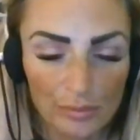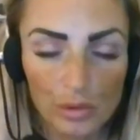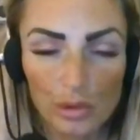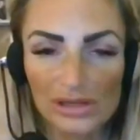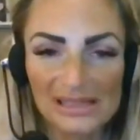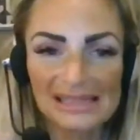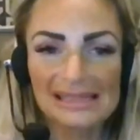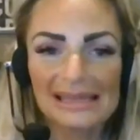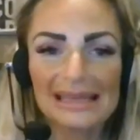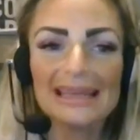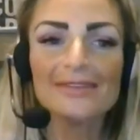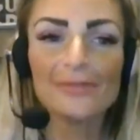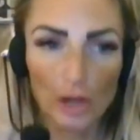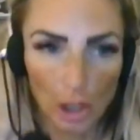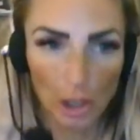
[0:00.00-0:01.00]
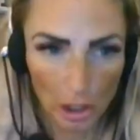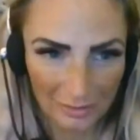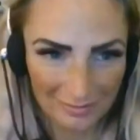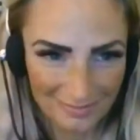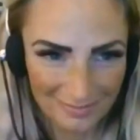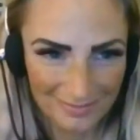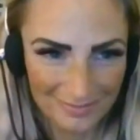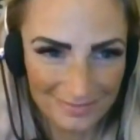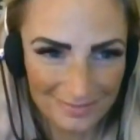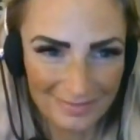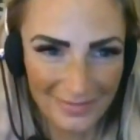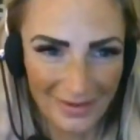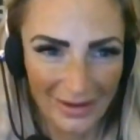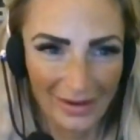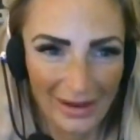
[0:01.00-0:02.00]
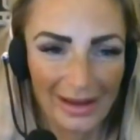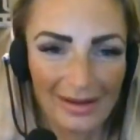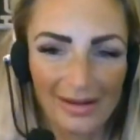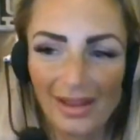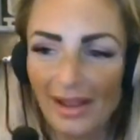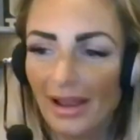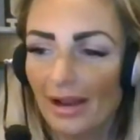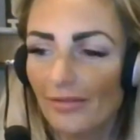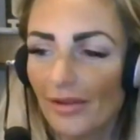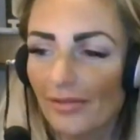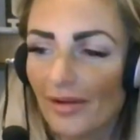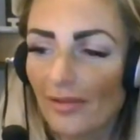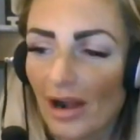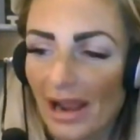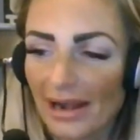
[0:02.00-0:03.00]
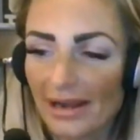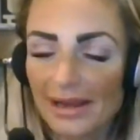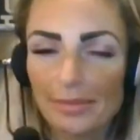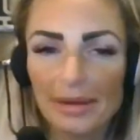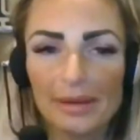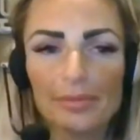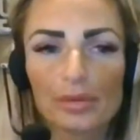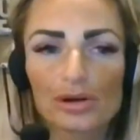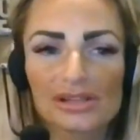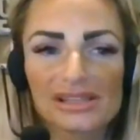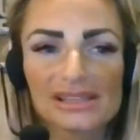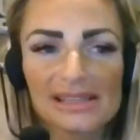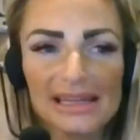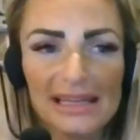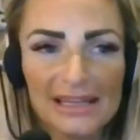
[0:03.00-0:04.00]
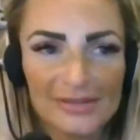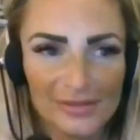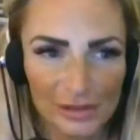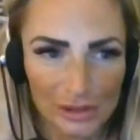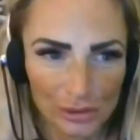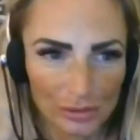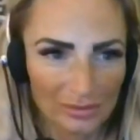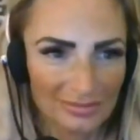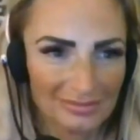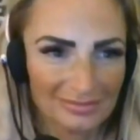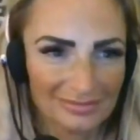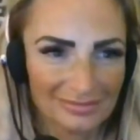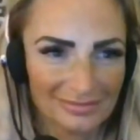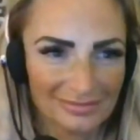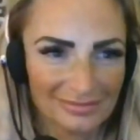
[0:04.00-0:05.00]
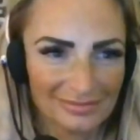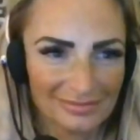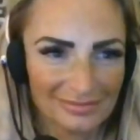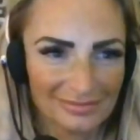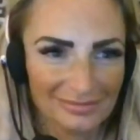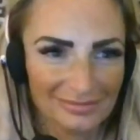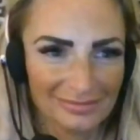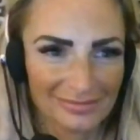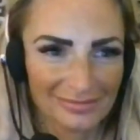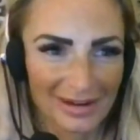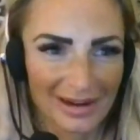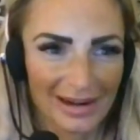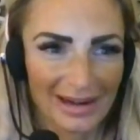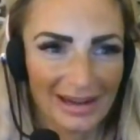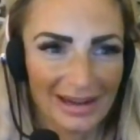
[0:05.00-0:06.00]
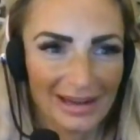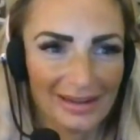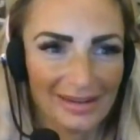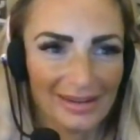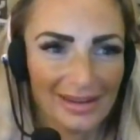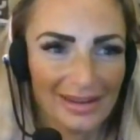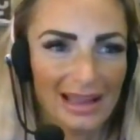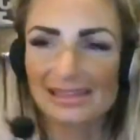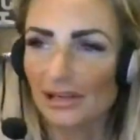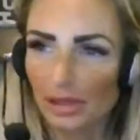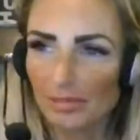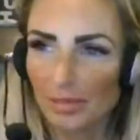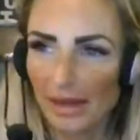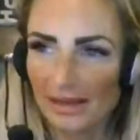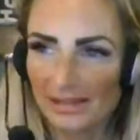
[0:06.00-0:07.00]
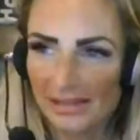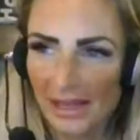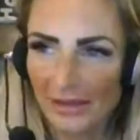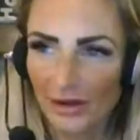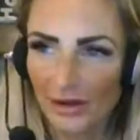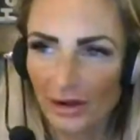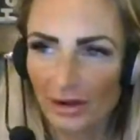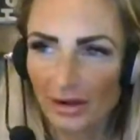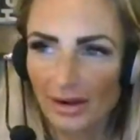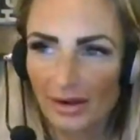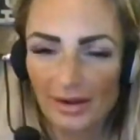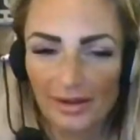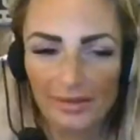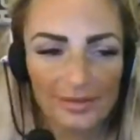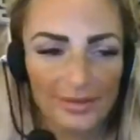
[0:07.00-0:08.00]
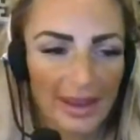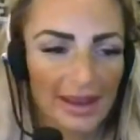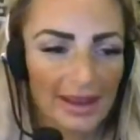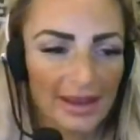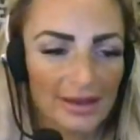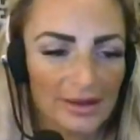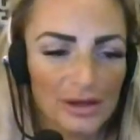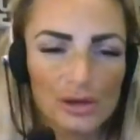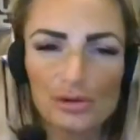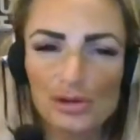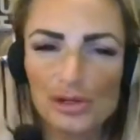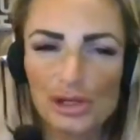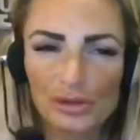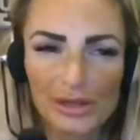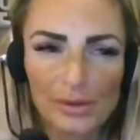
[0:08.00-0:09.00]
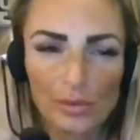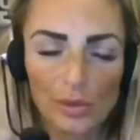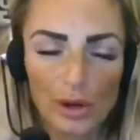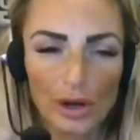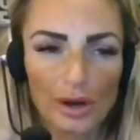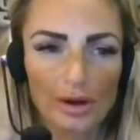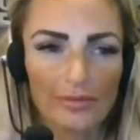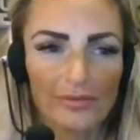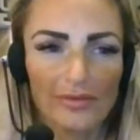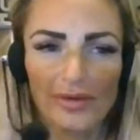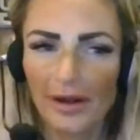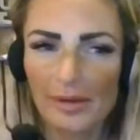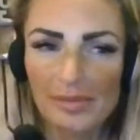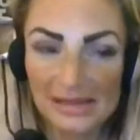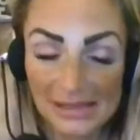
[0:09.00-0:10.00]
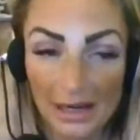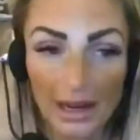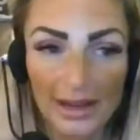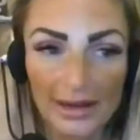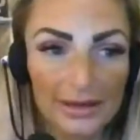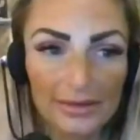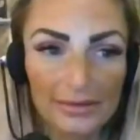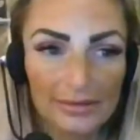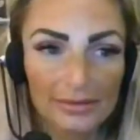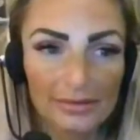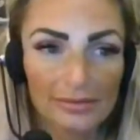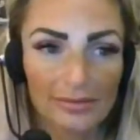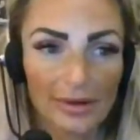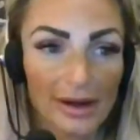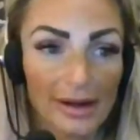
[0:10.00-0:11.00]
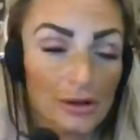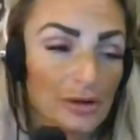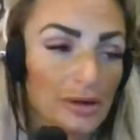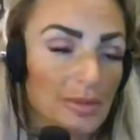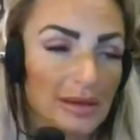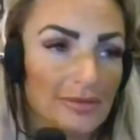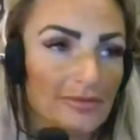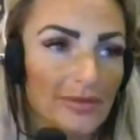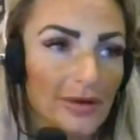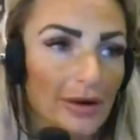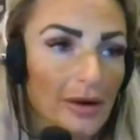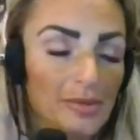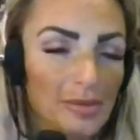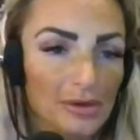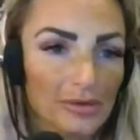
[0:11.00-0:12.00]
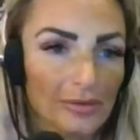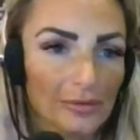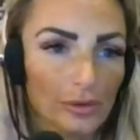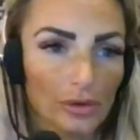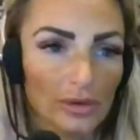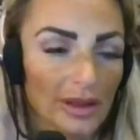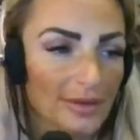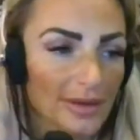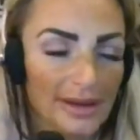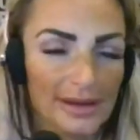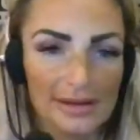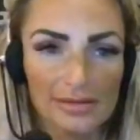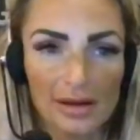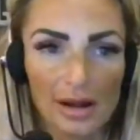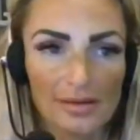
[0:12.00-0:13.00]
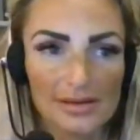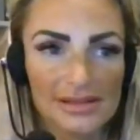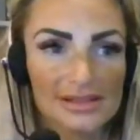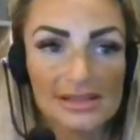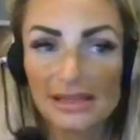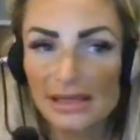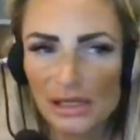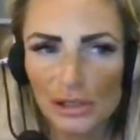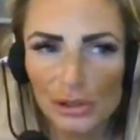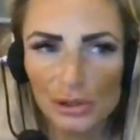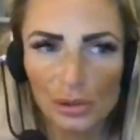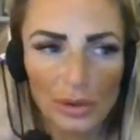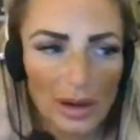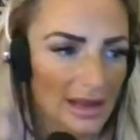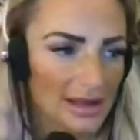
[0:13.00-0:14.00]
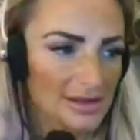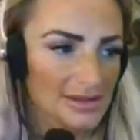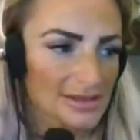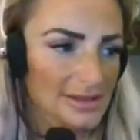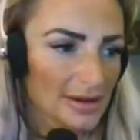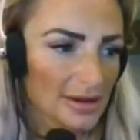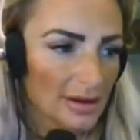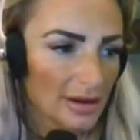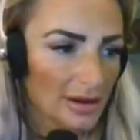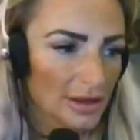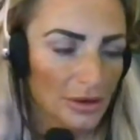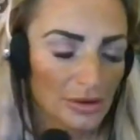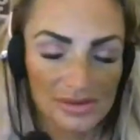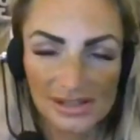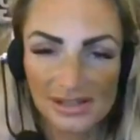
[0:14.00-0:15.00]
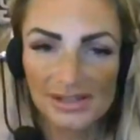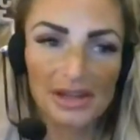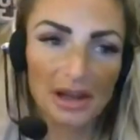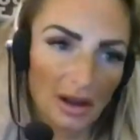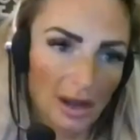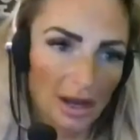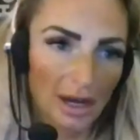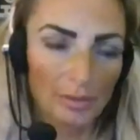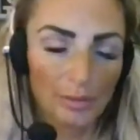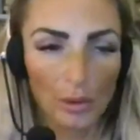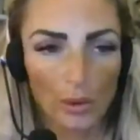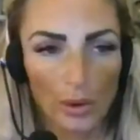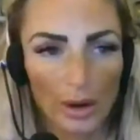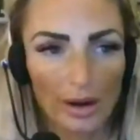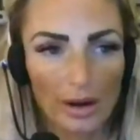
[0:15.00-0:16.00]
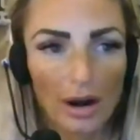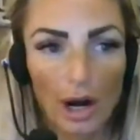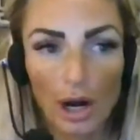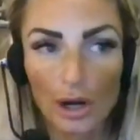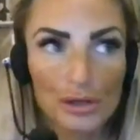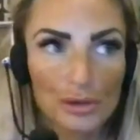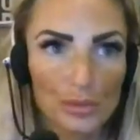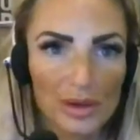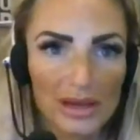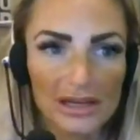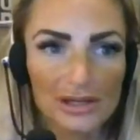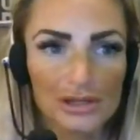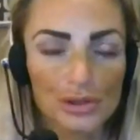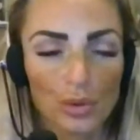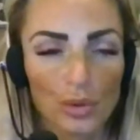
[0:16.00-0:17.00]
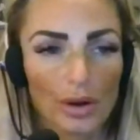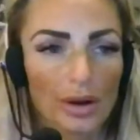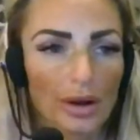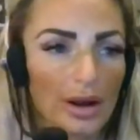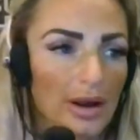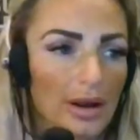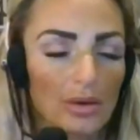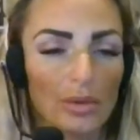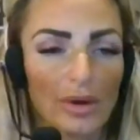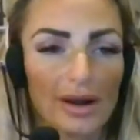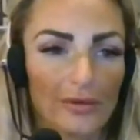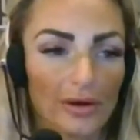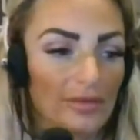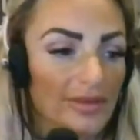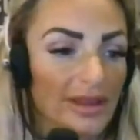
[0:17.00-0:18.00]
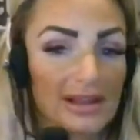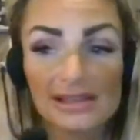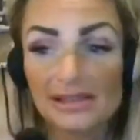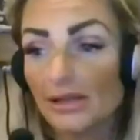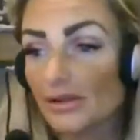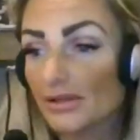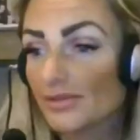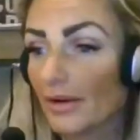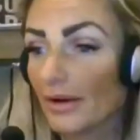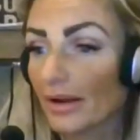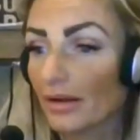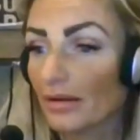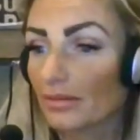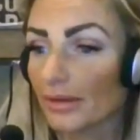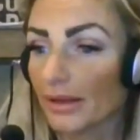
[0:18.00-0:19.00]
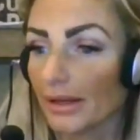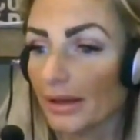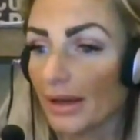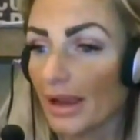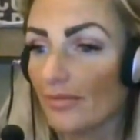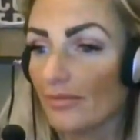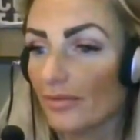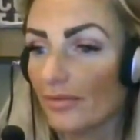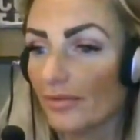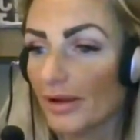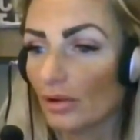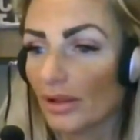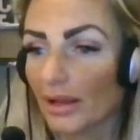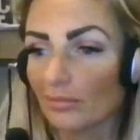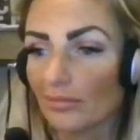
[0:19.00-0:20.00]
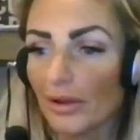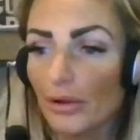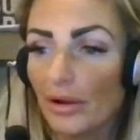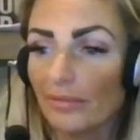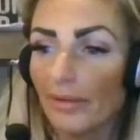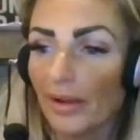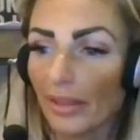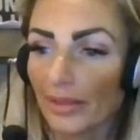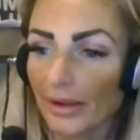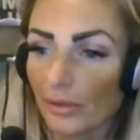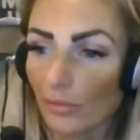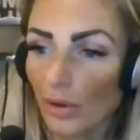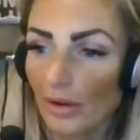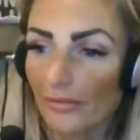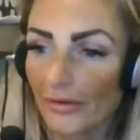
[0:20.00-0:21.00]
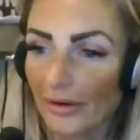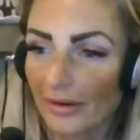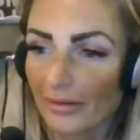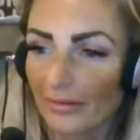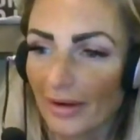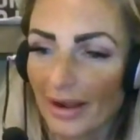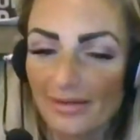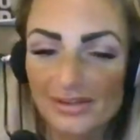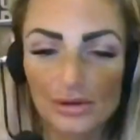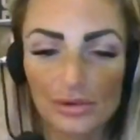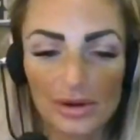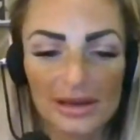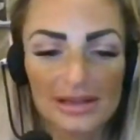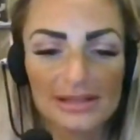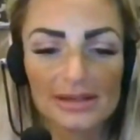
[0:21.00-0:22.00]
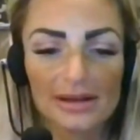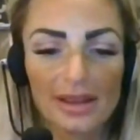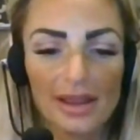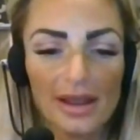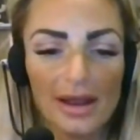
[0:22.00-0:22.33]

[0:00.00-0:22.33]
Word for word: perceiver. Okay. If you've ever had anybody perceive you, right? It's like judge a book by its cover. They usually were very misguided, right? You could be very beautiful and they see you as, you know, stuck up or hard to reach or whatever. They could see you as very ugly and feel like you have nothing to offer, right? So it doesn't